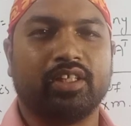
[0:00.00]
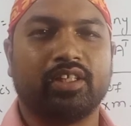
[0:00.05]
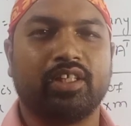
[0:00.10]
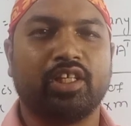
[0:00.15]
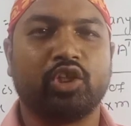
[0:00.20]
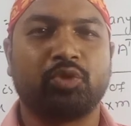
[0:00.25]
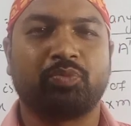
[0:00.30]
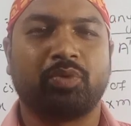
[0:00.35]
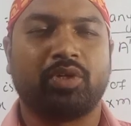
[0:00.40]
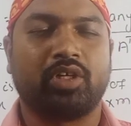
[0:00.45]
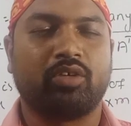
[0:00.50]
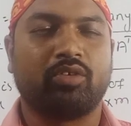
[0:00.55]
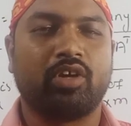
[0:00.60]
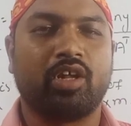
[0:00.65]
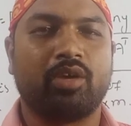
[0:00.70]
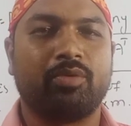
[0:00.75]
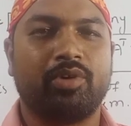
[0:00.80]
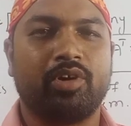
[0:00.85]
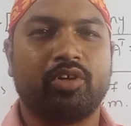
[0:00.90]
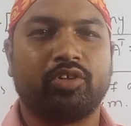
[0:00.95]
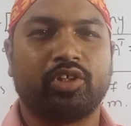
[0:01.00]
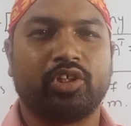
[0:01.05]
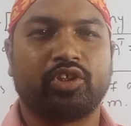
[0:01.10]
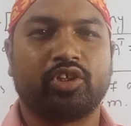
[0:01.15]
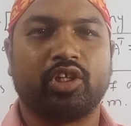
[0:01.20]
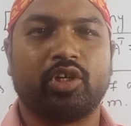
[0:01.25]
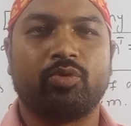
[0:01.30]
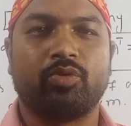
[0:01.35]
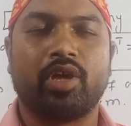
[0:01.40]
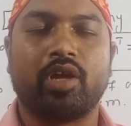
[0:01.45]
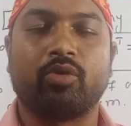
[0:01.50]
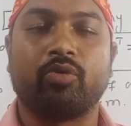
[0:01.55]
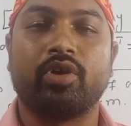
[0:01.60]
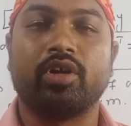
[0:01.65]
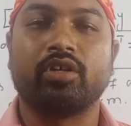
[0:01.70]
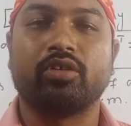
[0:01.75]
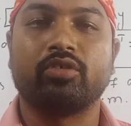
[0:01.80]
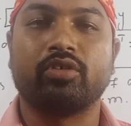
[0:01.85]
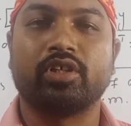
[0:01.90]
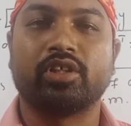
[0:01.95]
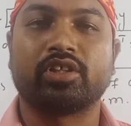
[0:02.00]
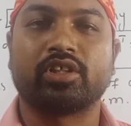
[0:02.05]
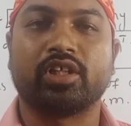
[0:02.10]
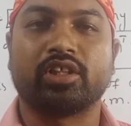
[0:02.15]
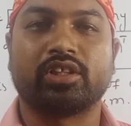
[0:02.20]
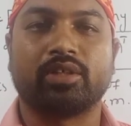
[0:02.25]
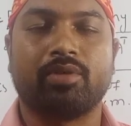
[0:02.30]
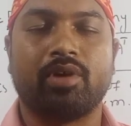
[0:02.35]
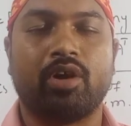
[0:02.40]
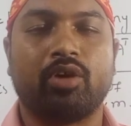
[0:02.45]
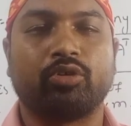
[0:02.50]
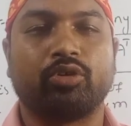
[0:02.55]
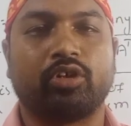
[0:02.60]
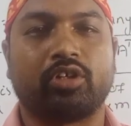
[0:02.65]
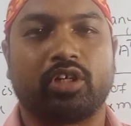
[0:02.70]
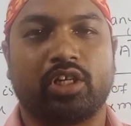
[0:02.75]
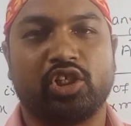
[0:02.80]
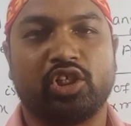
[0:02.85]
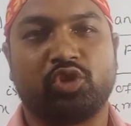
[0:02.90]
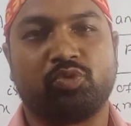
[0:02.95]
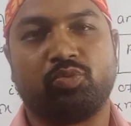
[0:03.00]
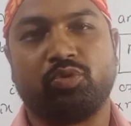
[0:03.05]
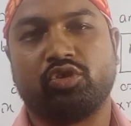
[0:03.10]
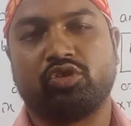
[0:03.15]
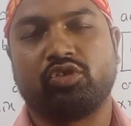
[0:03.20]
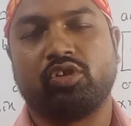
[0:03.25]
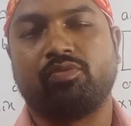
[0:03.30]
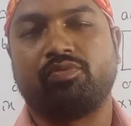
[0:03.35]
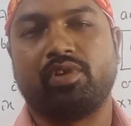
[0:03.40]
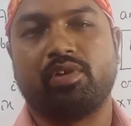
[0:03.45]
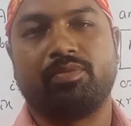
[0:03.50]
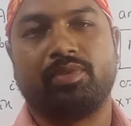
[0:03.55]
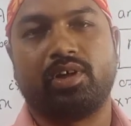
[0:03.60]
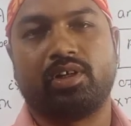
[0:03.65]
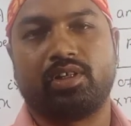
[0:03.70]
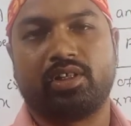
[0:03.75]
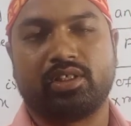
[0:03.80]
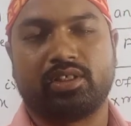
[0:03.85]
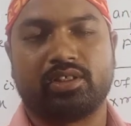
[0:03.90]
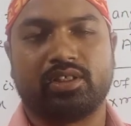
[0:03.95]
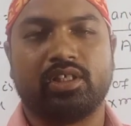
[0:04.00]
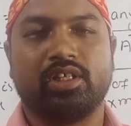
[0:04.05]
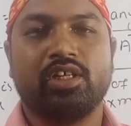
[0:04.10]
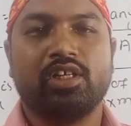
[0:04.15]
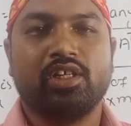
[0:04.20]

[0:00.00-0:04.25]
In this particular video session we are going to discuss about the transpose of a matrix.